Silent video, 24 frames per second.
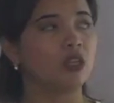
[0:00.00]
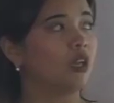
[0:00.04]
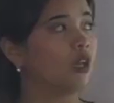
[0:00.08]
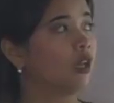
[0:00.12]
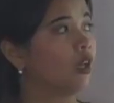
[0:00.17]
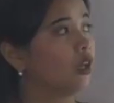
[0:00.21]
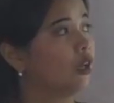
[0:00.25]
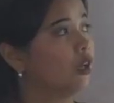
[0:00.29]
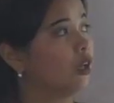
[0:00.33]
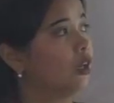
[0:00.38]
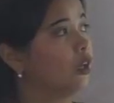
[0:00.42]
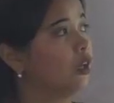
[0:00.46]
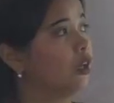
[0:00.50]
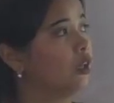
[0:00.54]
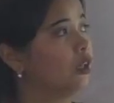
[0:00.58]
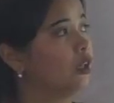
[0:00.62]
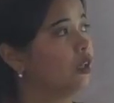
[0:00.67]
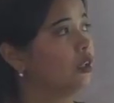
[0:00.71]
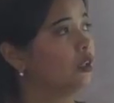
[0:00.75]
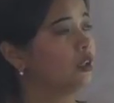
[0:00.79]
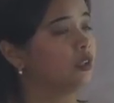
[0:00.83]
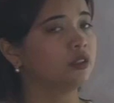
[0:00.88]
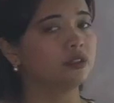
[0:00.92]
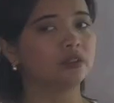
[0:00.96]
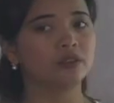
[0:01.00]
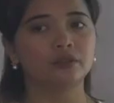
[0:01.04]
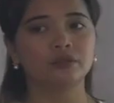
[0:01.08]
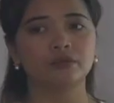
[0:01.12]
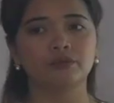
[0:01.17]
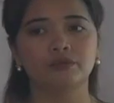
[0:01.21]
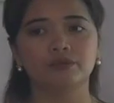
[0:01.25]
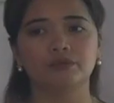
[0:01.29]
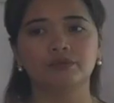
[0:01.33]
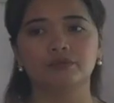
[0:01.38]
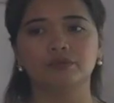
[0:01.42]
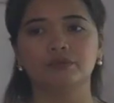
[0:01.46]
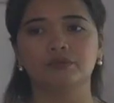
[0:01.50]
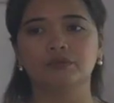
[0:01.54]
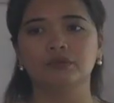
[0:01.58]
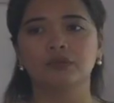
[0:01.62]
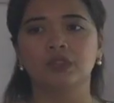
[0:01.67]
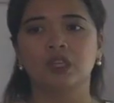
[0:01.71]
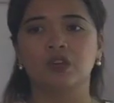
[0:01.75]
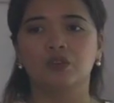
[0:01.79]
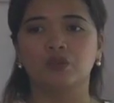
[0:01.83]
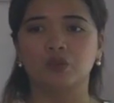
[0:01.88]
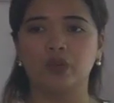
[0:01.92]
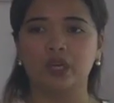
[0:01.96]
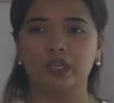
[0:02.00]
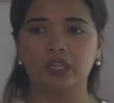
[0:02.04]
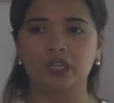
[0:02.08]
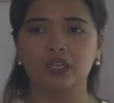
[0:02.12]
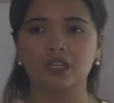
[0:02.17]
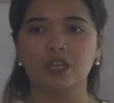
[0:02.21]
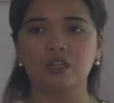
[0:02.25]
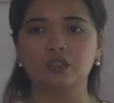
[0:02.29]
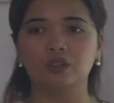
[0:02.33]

and writing